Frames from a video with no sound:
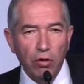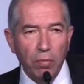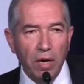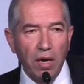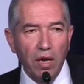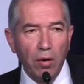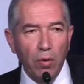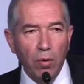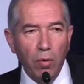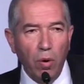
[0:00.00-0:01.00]
to Berlin
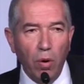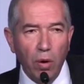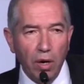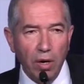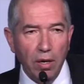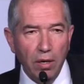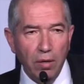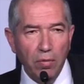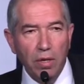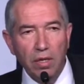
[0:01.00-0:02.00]
Wall
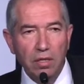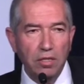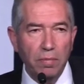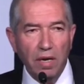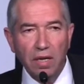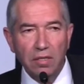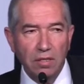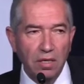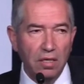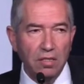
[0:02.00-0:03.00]
when it
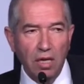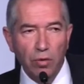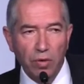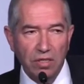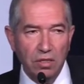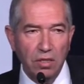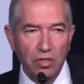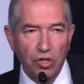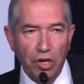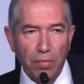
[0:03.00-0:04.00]
separates East and West
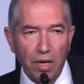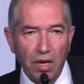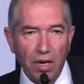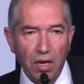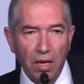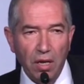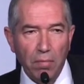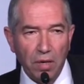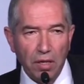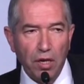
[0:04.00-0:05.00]
Germany,
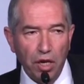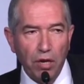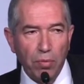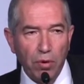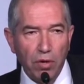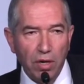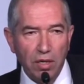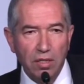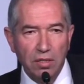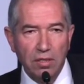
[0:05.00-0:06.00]
but in Hebron
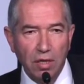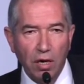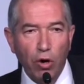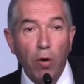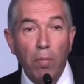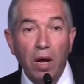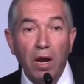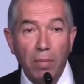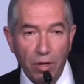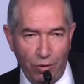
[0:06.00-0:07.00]
it is
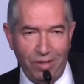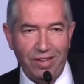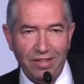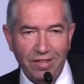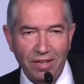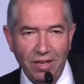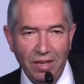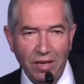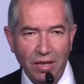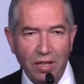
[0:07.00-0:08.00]
comparable to that.
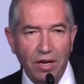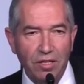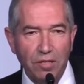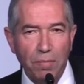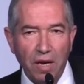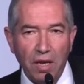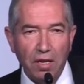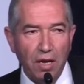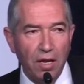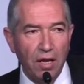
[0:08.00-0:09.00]
They are
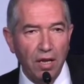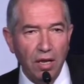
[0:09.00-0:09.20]
separating